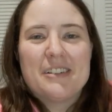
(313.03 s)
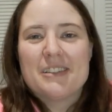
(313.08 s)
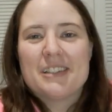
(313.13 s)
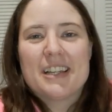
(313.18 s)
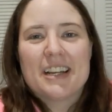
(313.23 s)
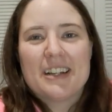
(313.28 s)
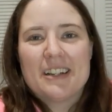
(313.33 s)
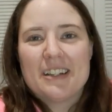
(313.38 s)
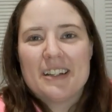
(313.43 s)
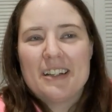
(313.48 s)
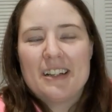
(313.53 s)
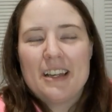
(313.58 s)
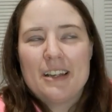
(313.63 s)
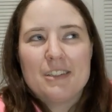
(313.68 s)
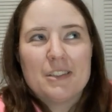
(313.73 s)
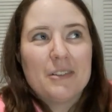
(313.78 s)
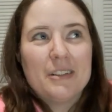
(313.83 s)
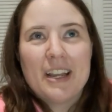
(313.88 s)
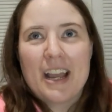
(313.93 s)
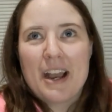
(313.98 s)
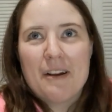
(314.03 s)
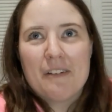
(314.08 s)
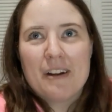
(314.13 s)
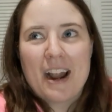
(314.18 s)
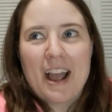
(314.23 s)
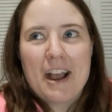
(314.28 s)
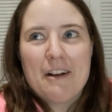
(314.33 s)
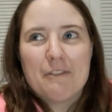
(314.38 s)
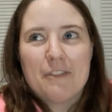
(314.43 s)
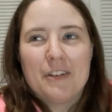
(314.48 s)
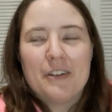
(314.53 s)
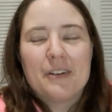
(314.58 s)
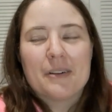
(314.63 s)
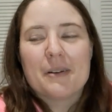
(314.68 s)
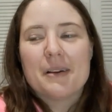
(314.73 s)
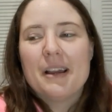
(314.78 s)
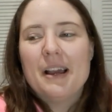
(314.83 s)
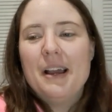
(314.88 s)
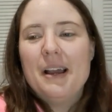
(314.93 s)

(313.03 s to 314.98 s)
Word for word: It's like it's only an hour and a half long,